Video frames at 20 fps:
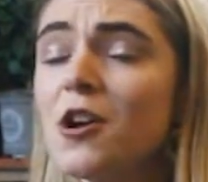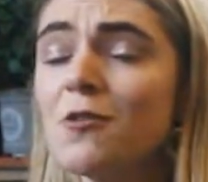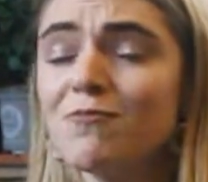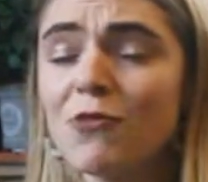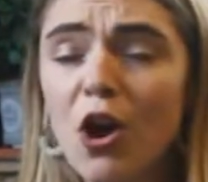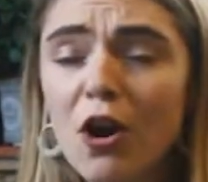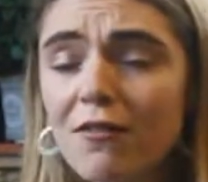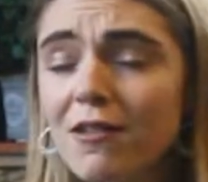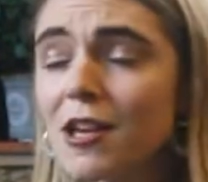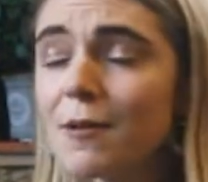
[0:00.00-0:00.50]

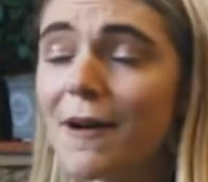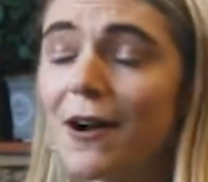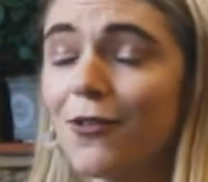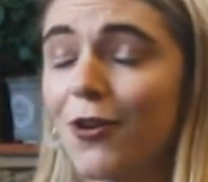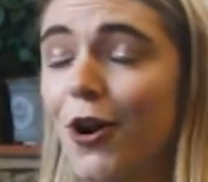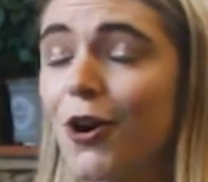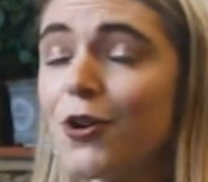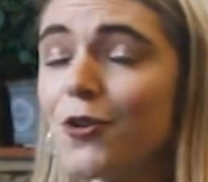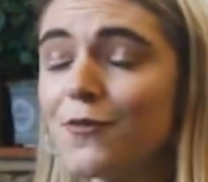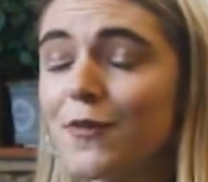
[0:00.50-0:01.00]
not only
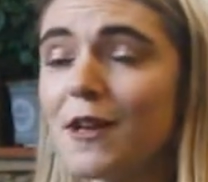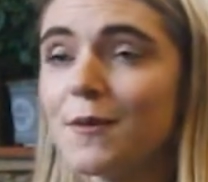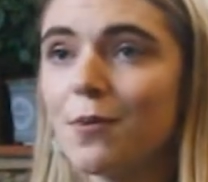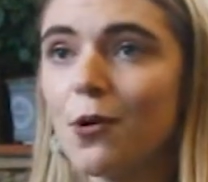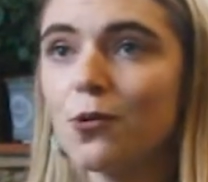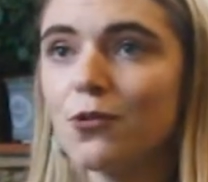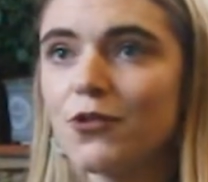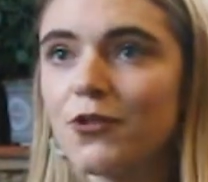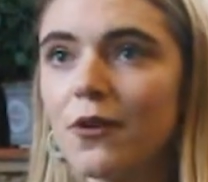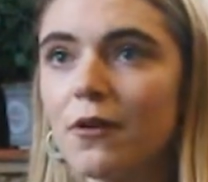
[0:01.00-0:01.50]
about COVID,
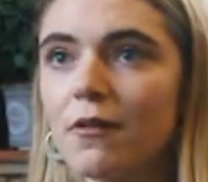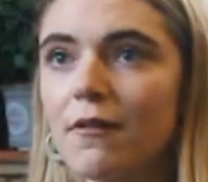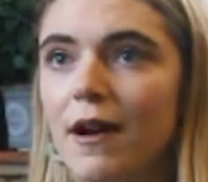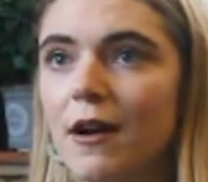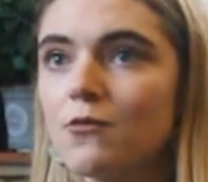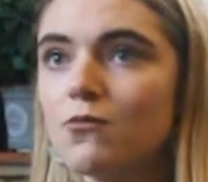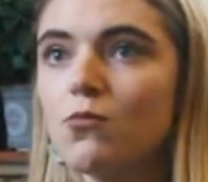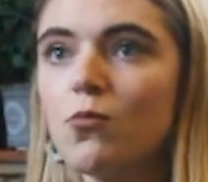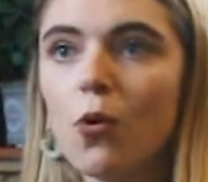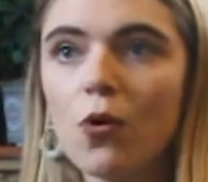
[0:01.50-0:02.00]
but also
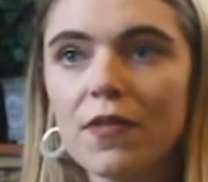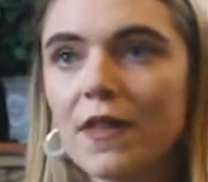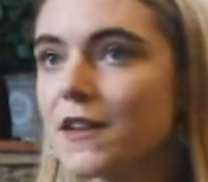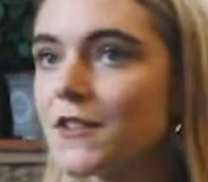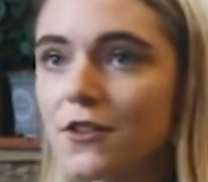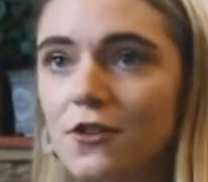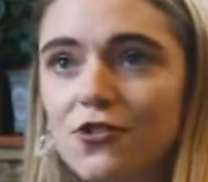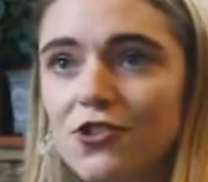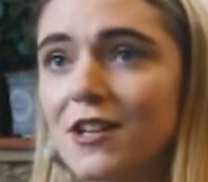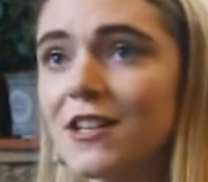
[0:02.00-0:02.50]
around what their
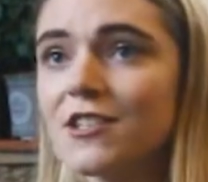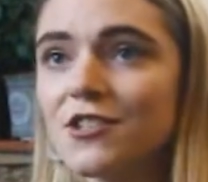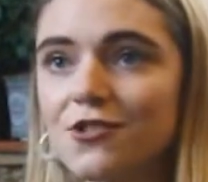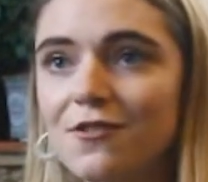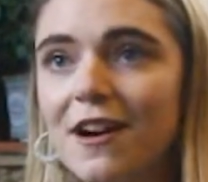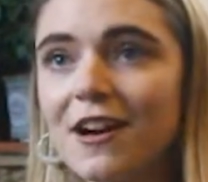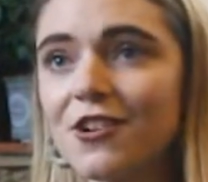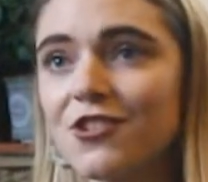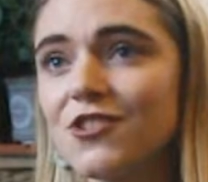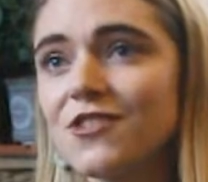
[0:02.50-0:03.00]
social
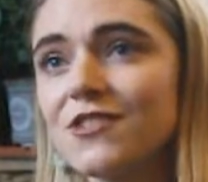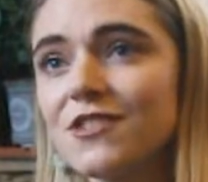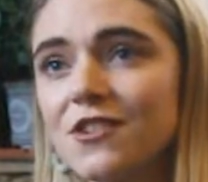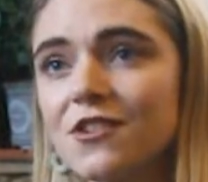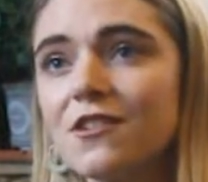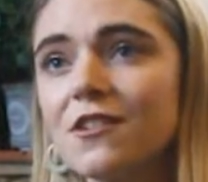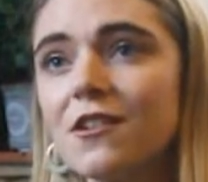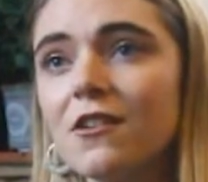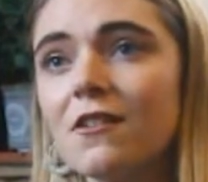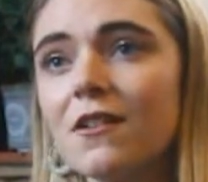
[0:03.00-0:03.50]
interactions
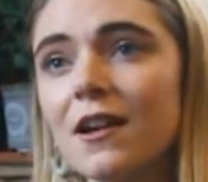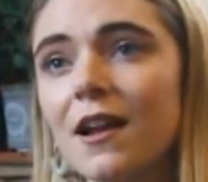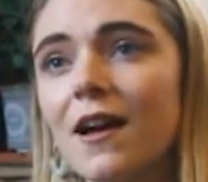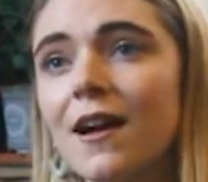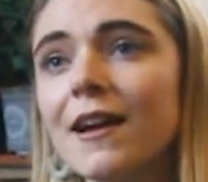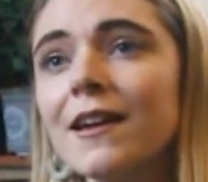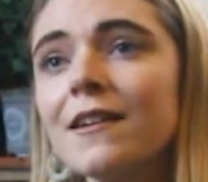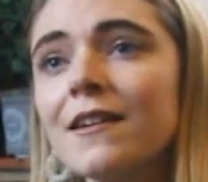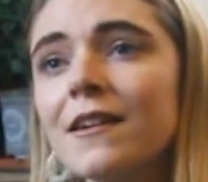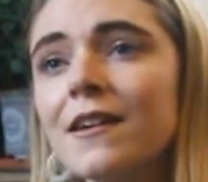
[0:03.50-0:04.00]
can look
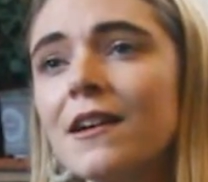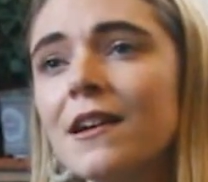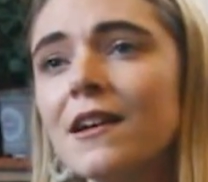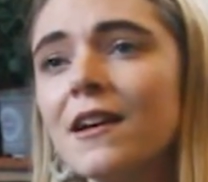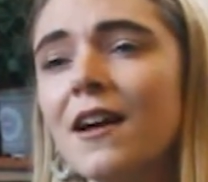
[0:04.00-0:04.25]
like.